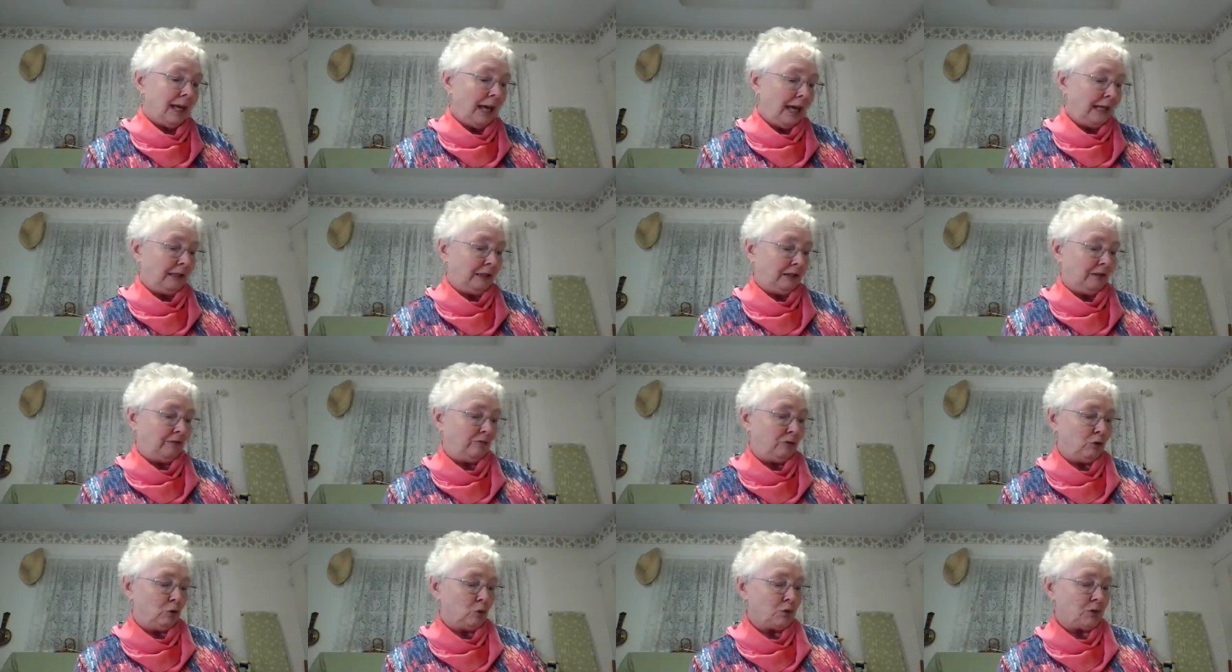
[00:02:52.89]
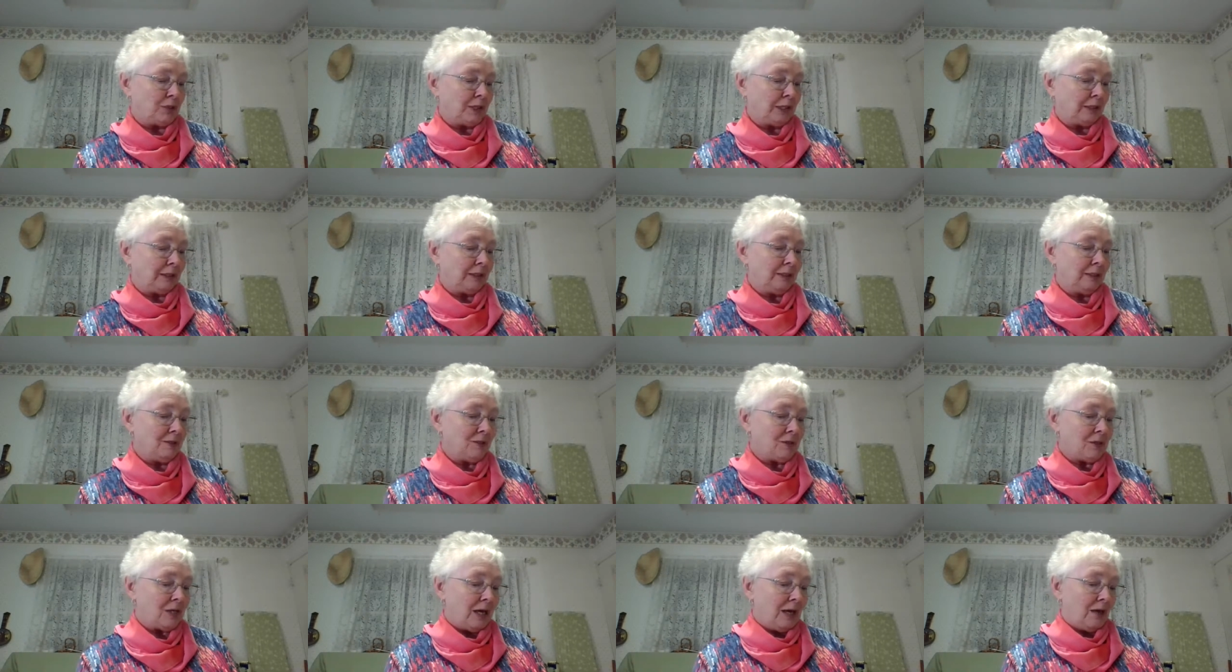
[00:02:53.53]
And in a few
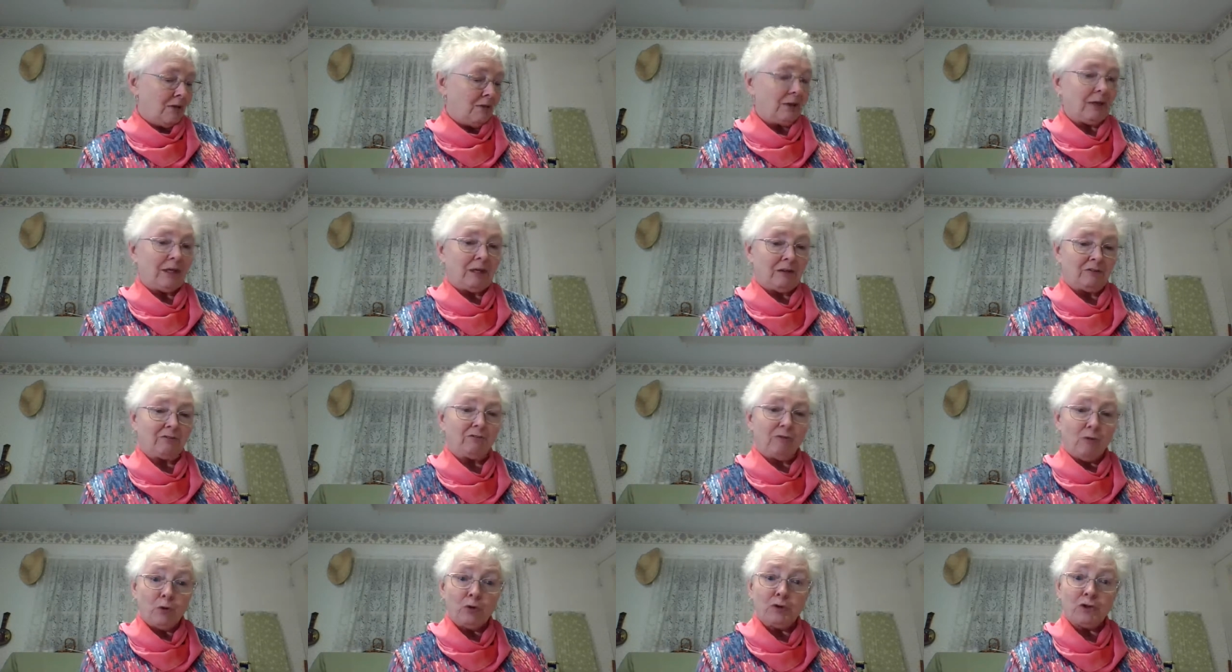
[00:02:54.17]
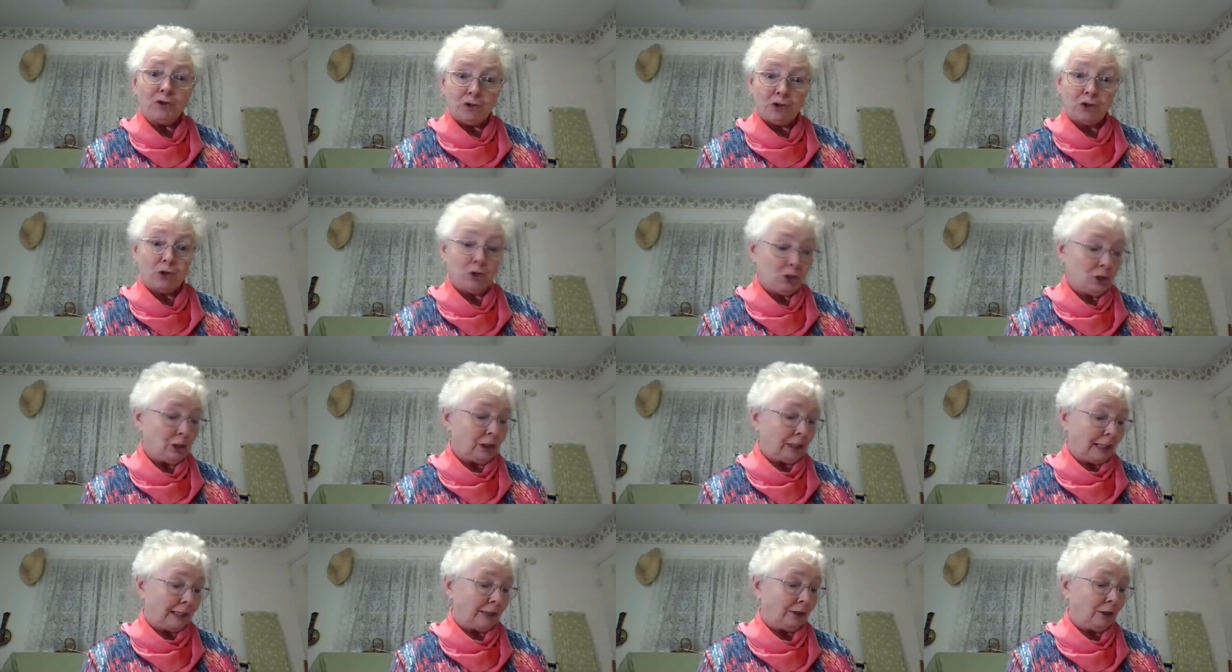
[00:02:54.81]
seconds, they had forced her
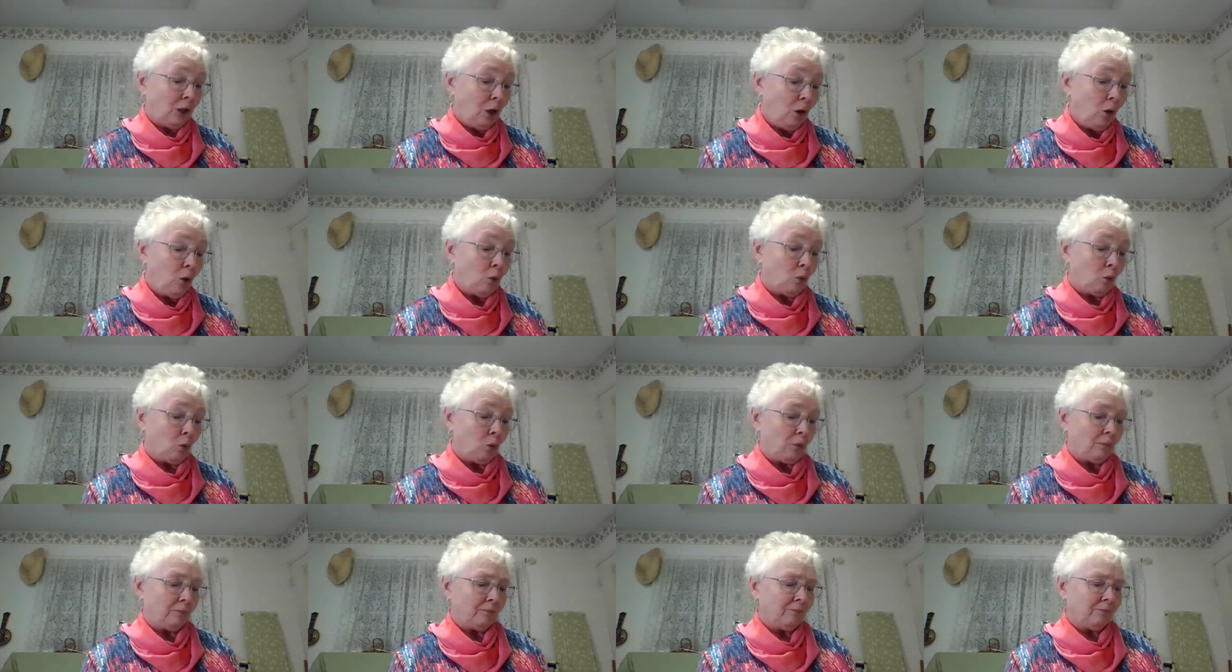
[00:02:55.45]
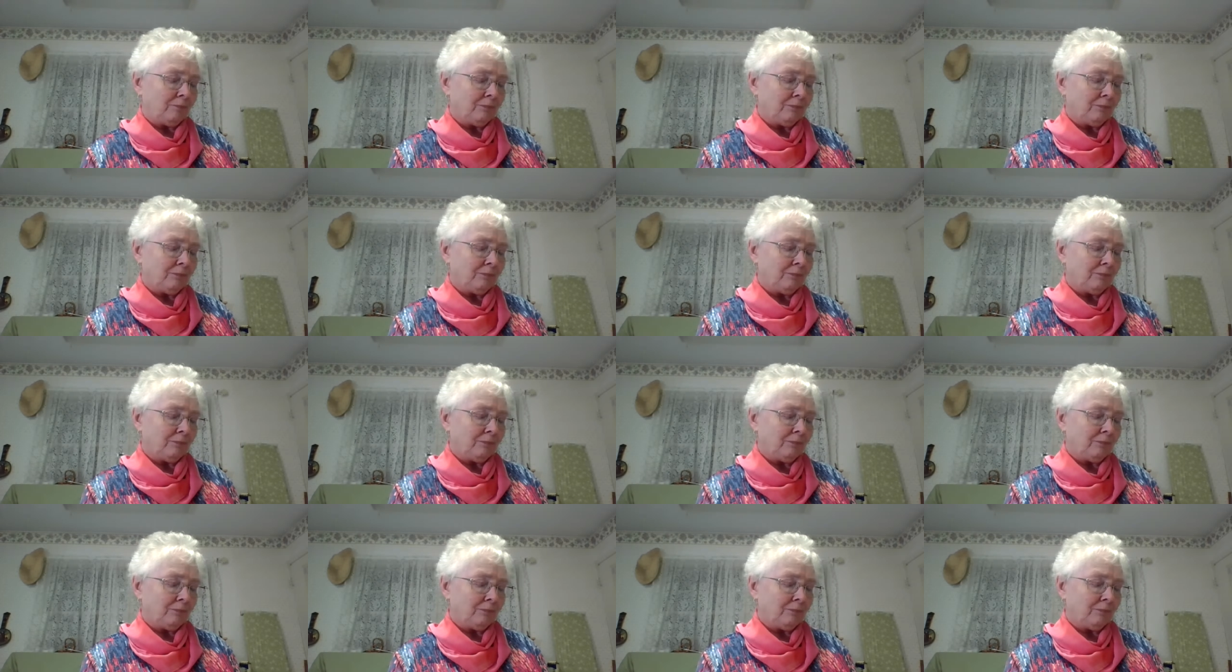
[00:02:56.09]
to let go.